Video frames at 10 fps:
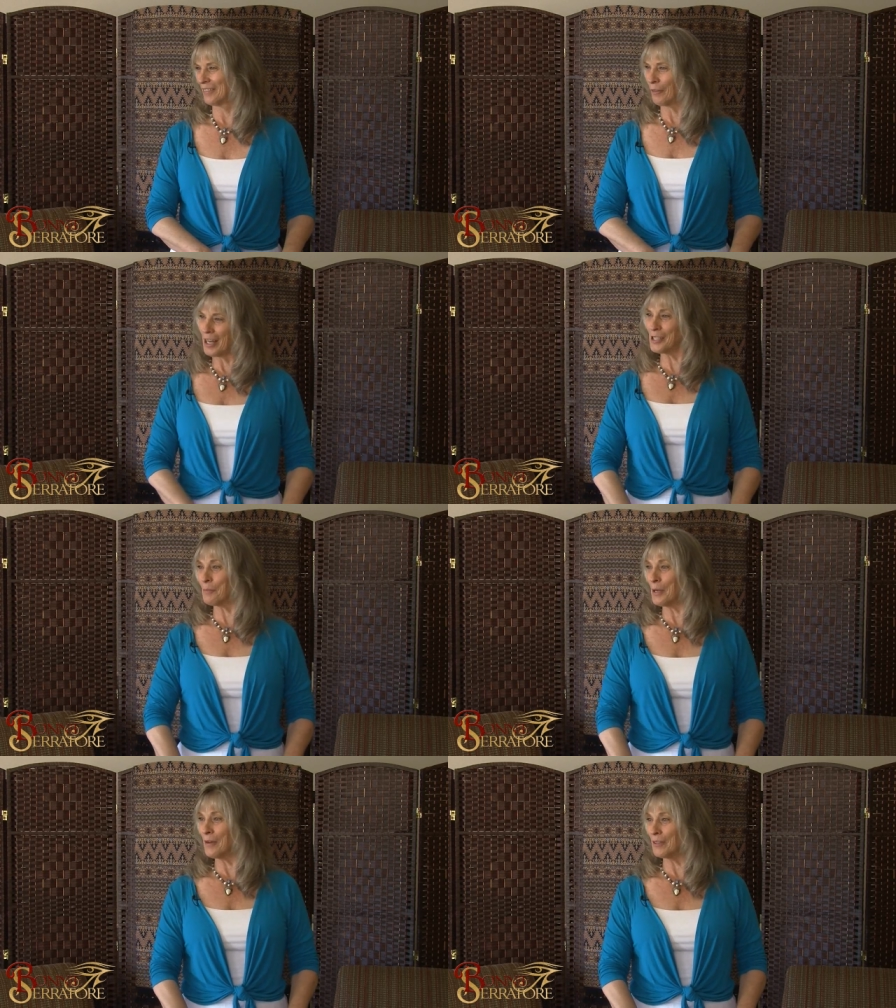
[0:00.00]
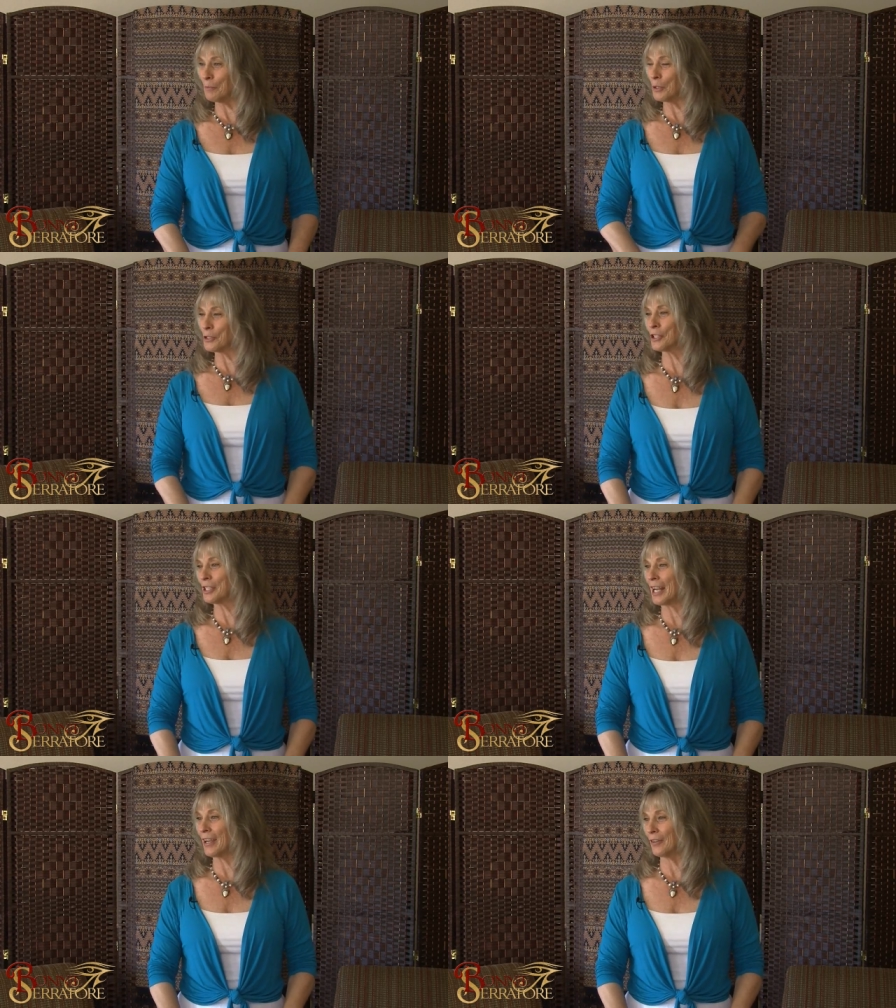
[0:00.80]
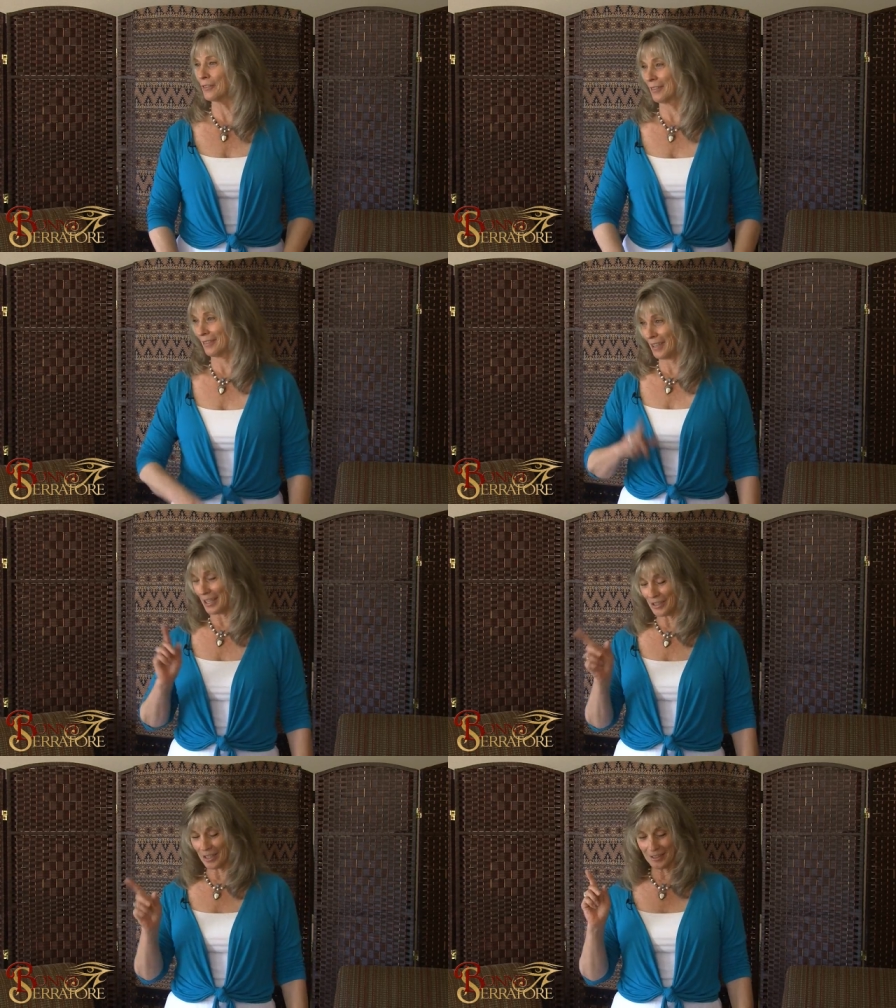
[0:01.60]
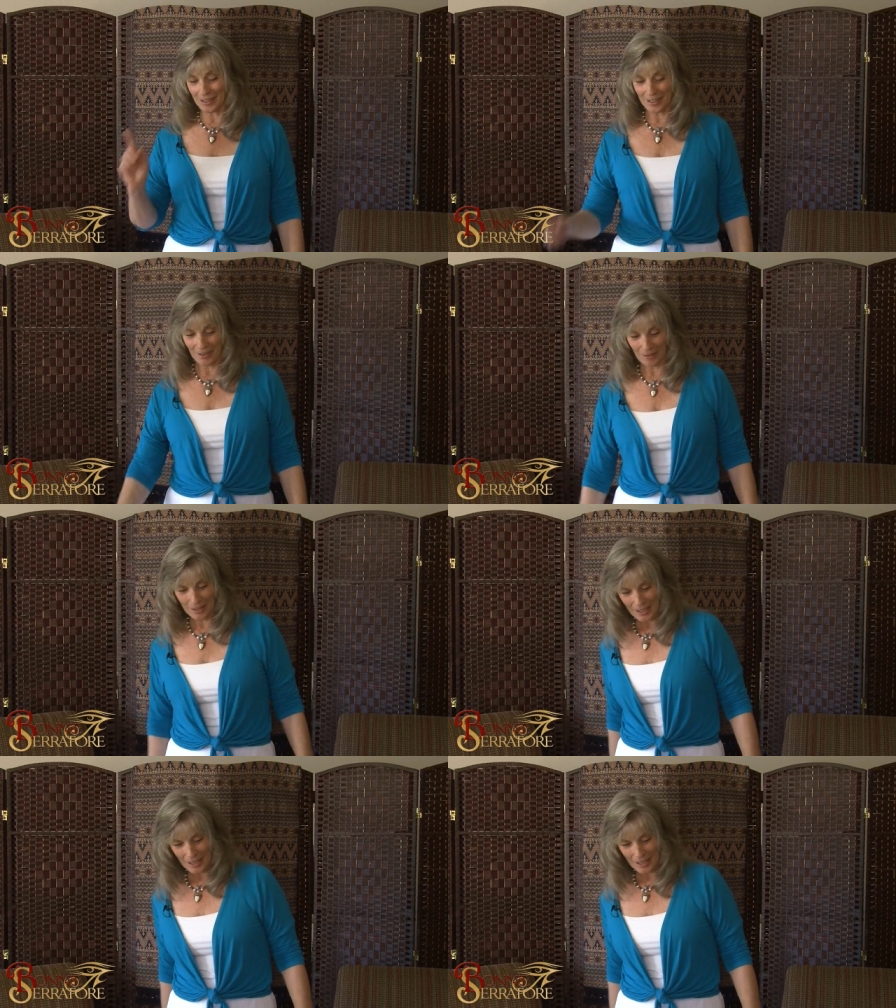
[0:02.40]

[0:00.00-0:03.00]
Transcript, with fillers: Rise above it. Push it down. Okay, check this out.